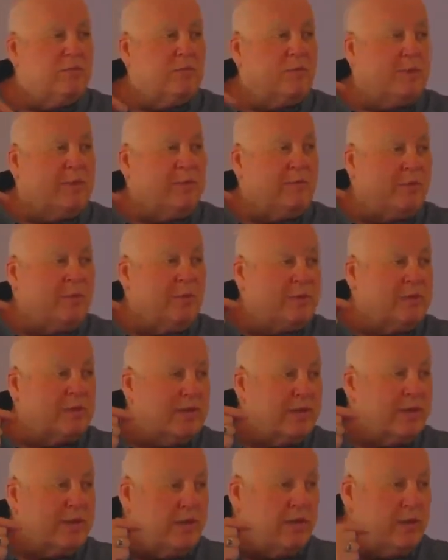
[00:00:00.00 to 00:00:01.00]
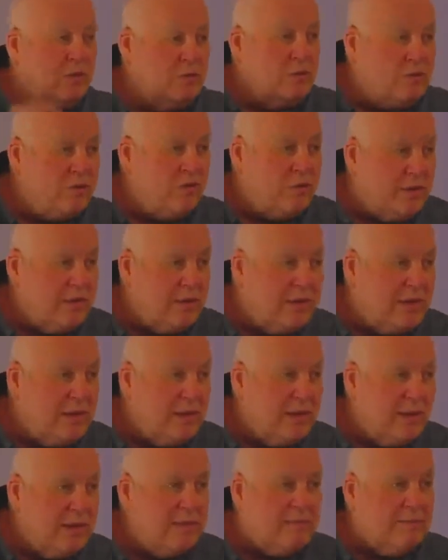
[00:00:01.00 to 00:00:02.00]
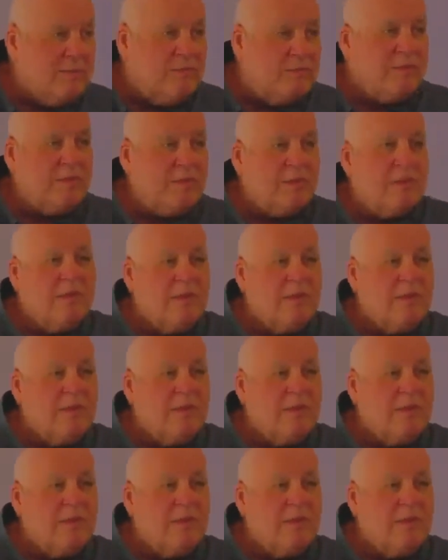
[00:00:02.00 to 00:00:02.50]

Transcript: when persecution comes,